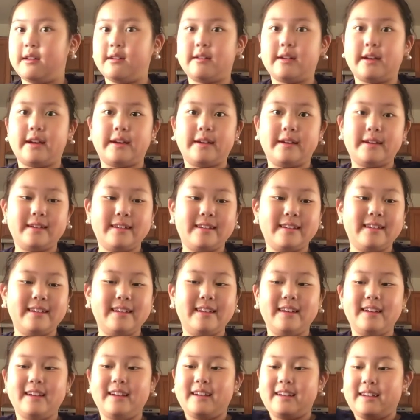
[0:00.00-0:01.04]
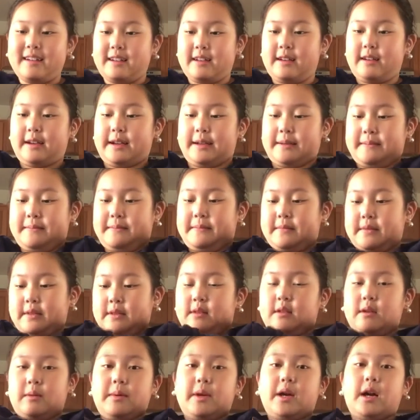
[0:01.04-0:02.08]
Okay. Okay,
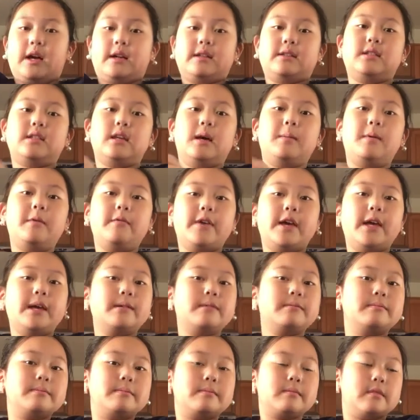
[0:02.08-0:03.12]
so we got some of it,